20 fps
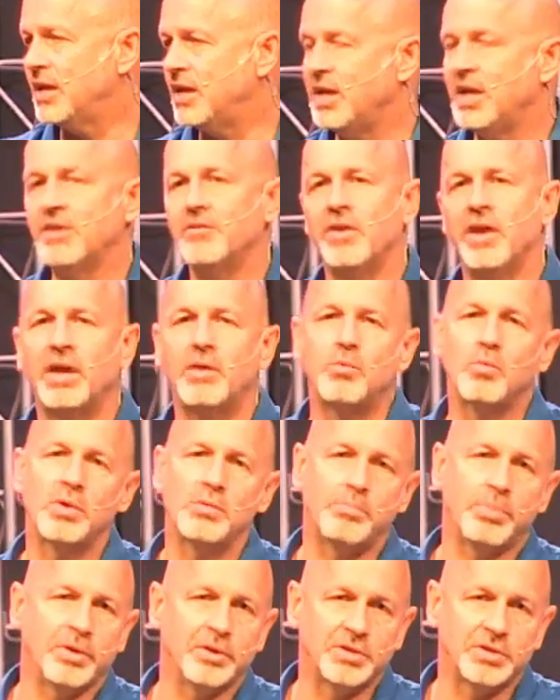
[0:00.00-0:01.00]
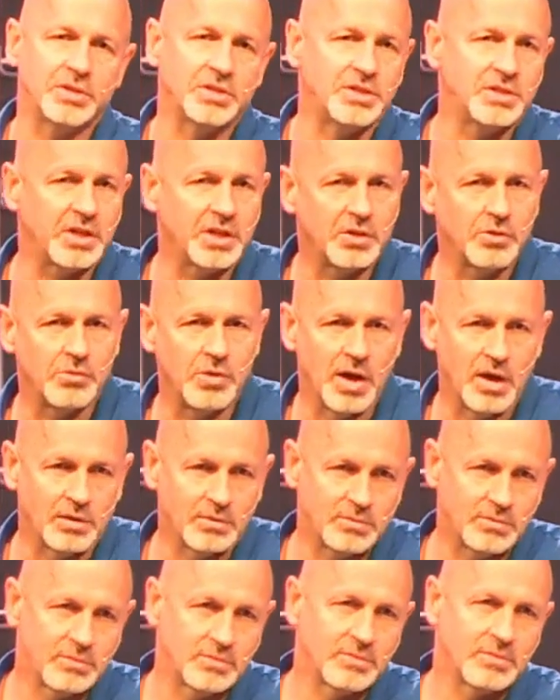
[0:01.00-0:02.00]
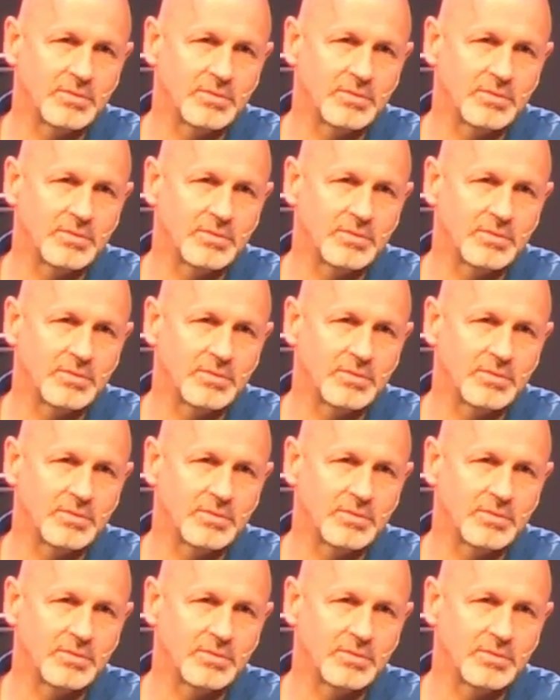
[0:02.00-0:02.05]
that, he never had one person stick around.